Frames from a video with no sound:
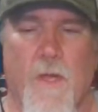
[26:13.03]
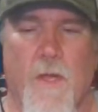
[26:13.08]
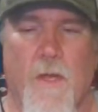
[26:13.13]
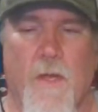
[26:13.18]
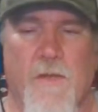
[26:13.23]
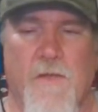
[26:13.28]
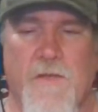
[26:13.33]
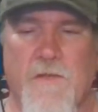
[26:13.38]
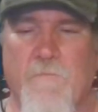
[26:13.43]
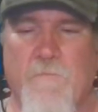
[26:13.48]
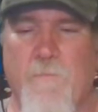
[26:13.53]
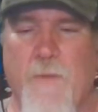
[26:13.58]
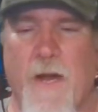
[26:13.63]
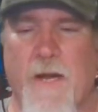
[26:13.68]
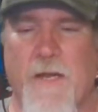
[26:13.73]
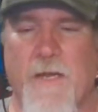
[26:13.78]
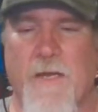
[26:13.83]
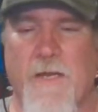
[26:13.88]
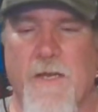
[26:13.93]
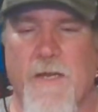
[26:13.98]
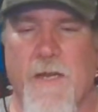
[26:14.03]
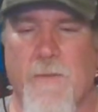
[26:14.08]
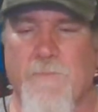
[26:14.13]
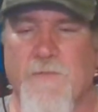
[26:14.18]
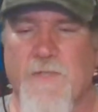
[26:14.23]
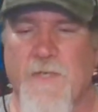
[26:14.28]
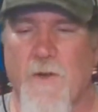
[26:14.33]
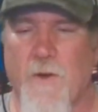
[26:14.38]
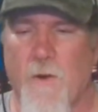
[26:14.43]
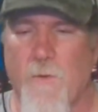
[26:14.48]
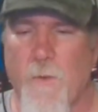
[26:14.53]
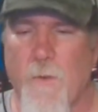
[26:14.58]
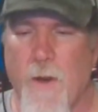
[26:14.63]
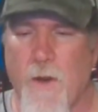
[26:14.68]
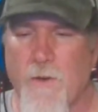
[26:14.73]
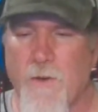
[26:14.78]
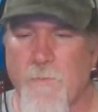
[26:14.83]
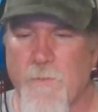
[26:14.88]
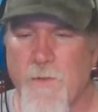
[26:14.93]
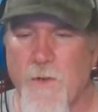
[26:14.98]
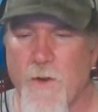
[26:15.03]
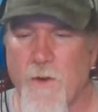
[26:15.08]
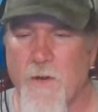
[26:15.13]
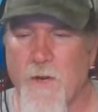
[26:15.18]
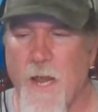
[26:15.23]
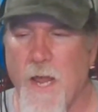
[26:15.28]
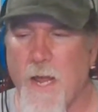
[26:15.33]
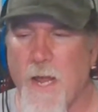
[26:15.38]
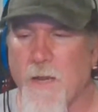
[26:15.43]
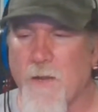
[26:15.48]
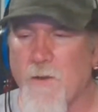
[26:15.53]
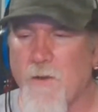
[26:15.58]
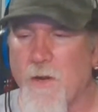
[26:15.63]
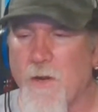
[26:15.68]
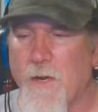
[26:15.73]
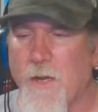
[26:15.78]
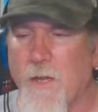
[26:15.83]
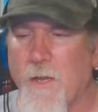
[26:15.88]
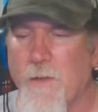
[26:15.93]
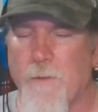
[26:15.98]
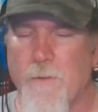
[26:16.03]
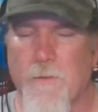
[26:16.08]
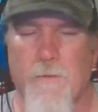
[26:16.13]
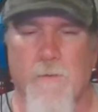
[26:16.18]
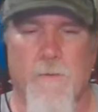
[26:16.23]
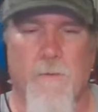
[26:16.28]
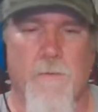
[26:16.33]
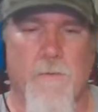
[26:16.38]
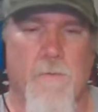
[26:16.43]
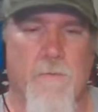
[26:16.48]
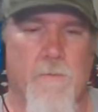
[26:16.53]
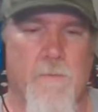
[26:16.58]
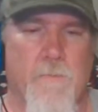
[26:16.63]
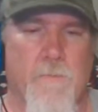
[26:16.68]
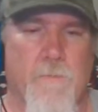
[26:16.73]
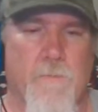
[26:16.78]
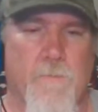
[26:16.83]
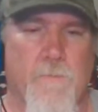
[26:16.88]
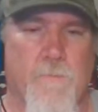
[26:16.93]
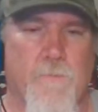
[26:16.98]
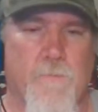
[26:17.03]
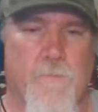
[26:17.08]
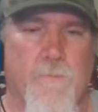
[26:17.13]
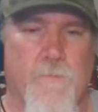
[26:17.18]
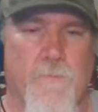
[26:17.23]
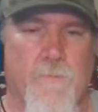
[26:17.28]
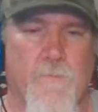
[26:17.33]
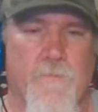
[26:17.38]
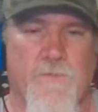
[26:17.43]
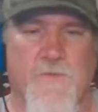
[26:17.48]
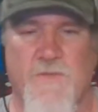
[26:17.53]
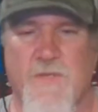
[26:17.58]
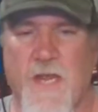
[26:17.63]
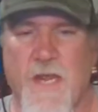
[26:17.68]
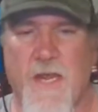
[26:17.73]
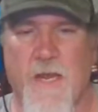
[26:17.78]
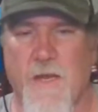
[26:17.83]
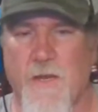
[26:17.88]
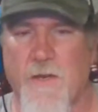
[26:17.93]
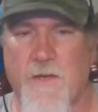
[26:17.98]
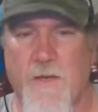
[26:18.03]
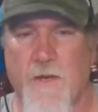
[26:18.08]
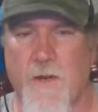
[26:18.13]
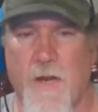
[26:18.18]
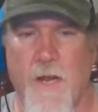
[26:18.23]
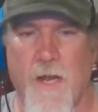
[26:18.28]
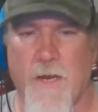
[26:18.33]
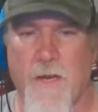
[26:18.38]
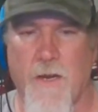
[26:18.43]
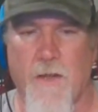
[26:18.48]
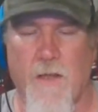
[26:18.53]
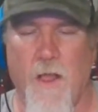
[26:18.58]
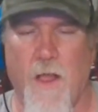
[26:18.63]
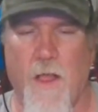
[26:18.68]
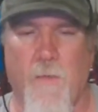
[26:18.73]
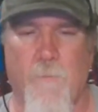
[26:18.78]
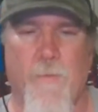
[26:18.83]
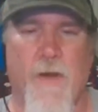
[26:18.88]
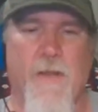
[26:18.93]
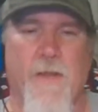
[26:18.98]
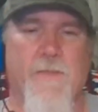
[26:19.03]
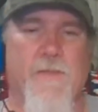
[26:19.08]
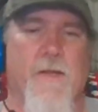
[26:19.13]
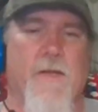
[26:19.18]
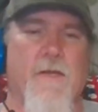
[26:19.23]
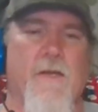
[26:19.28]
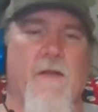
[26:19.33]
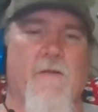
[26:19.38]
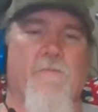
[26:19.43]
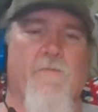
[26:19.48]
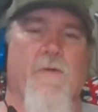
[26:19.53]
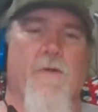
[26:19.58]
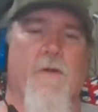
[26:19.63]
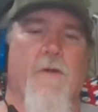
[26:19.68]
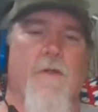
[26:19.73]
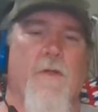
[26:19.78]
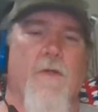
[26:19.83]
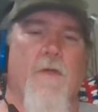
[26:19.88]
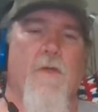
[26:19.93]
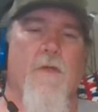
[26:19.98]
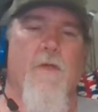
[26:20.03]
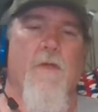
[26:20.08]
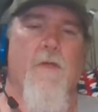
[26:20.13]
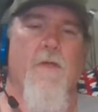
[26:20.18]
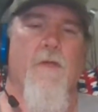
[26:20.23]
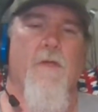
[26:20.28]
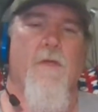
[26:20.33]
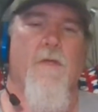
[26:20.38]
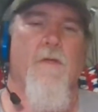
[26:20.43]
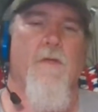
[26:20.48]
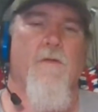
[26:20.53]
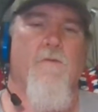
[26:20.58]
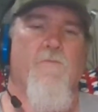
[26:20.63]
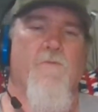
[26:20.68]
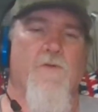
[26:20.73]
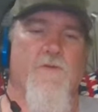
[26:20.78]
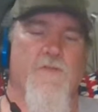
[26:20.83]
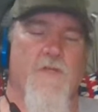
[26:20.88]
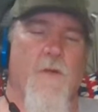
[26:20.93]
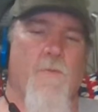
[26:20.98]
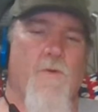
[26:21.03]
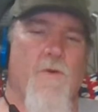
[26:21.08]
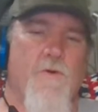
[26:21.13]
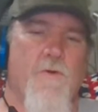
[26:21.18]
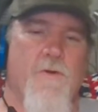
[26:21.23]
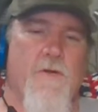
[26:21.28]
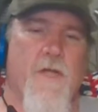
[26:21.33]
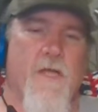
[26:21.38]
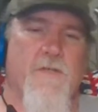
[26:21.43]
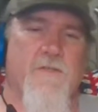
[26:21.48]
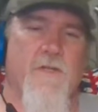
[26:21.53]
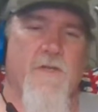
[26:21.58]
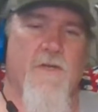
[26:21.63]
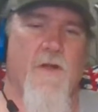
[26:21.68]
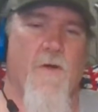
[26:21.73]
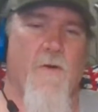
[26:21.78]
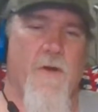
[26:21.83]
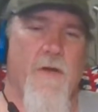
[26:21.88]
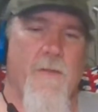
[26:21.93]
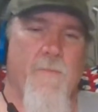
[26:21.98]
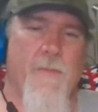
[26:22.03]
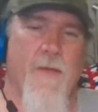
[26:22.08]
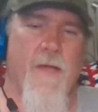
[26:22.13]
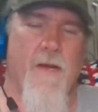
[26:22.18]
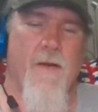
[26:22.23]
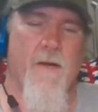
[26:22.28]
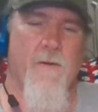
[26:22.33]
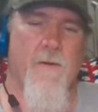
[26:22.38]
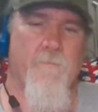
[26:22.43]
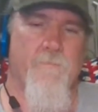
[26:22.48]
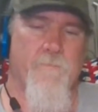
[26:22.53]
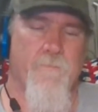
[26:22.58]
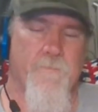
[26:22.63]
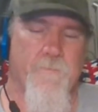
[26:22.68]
You've been in an MC or around them, you're not gonna say you're not gonna call them anything different. For someone who doesn't know any better,